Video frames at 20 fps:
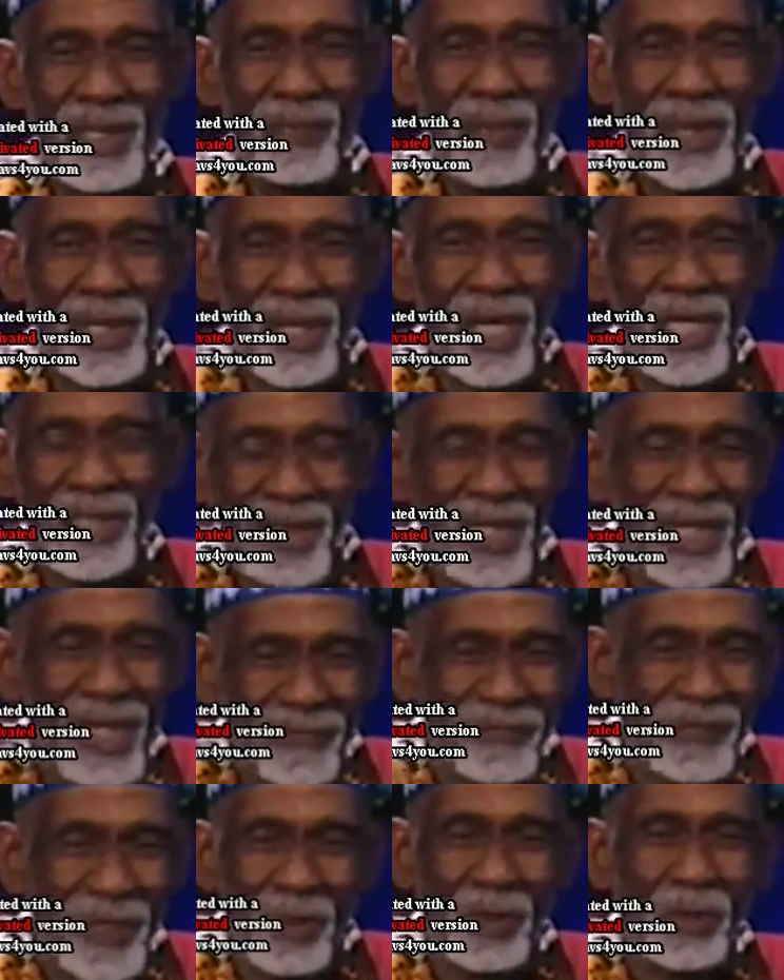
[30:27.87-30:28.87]
Because
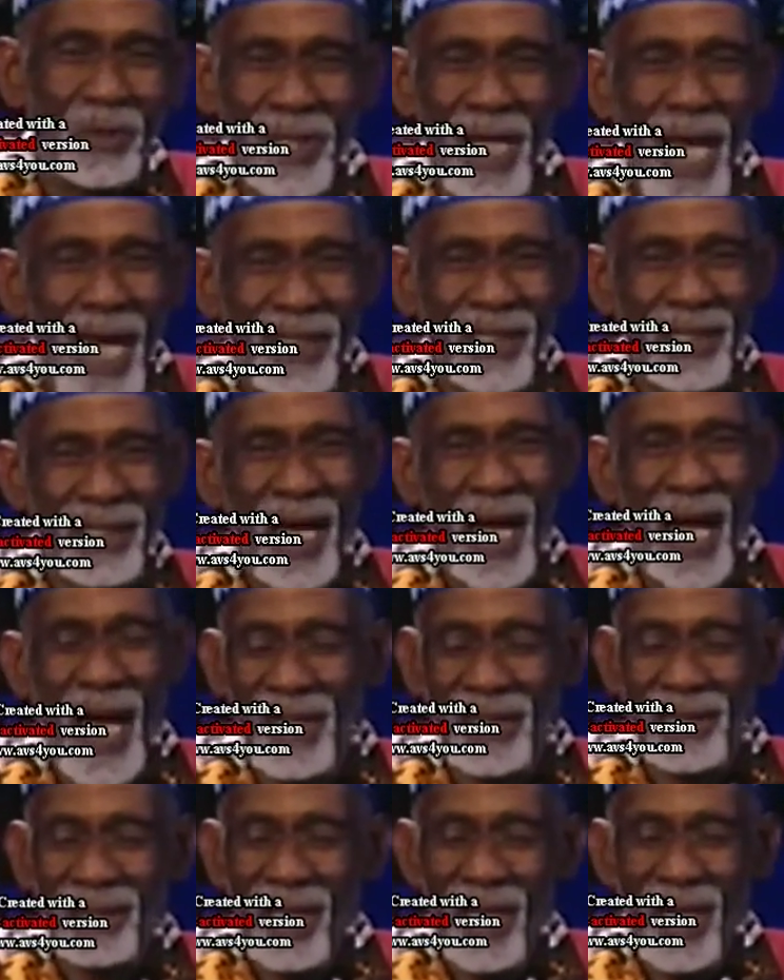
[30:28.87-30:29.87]
if the Creator
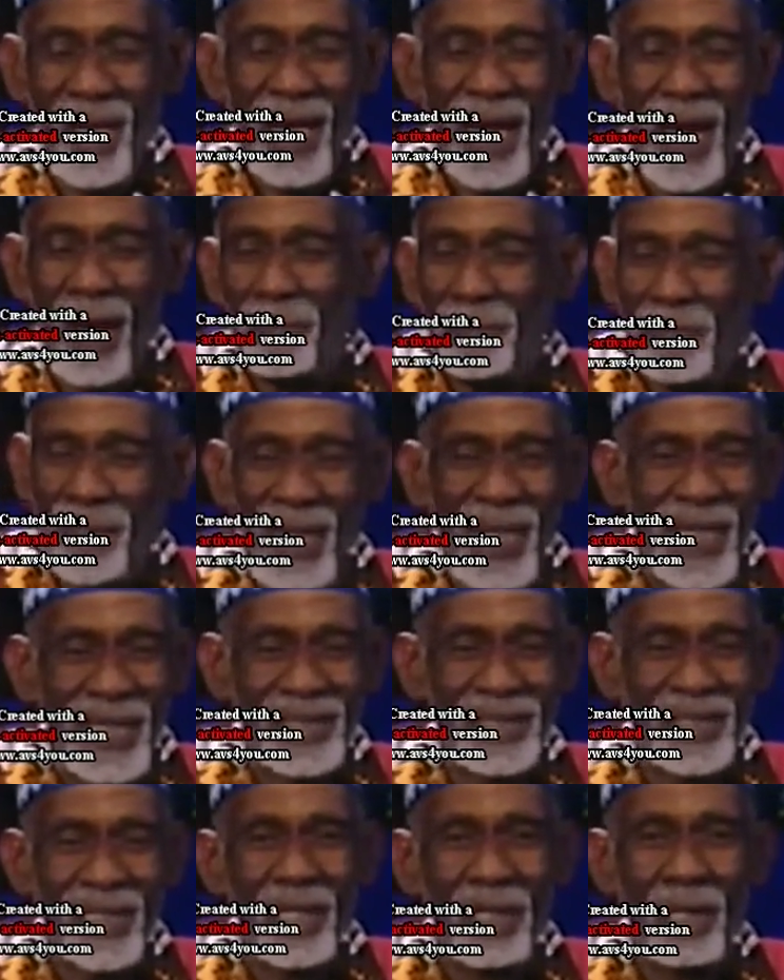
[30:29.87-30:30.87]
had a
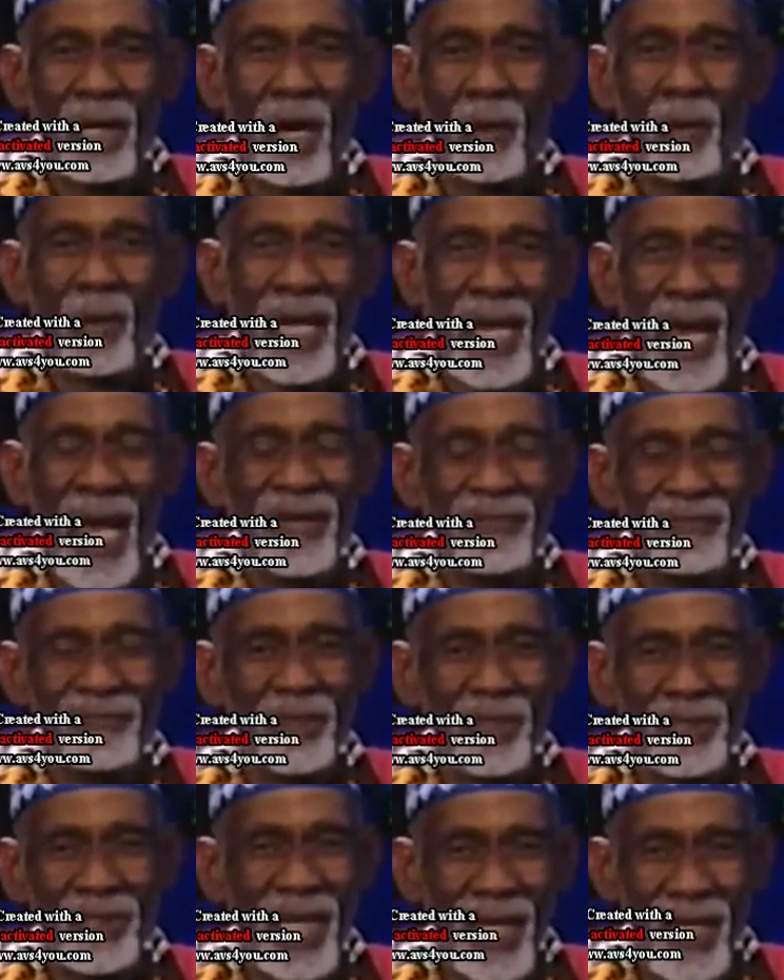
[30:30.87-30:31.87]
place in our life
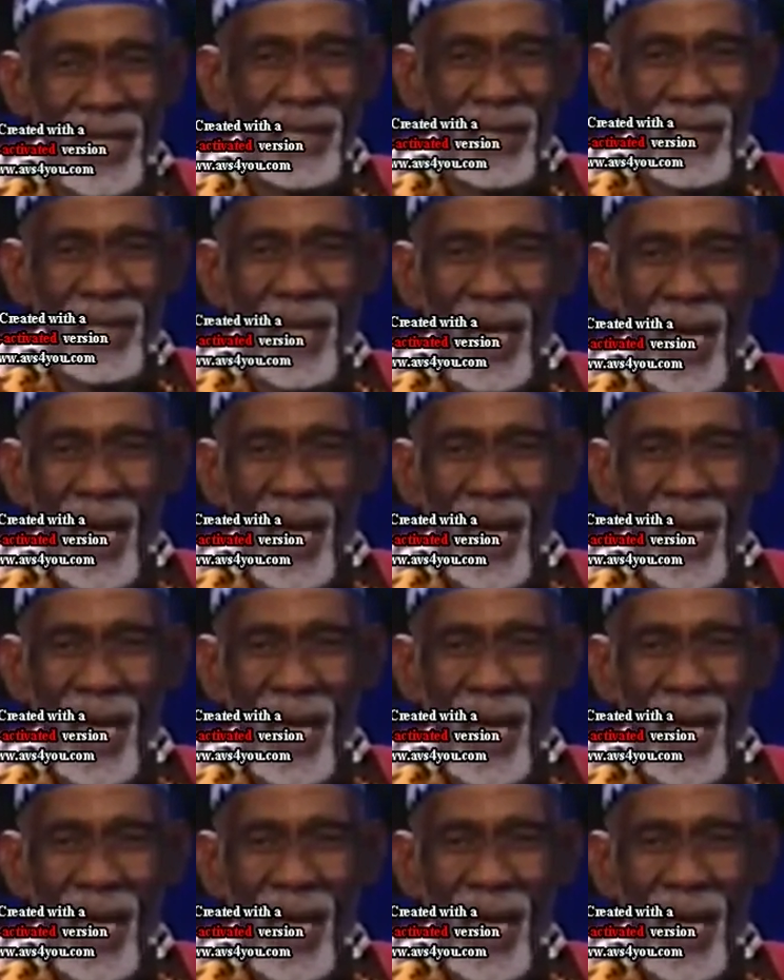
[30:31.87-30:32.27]
today,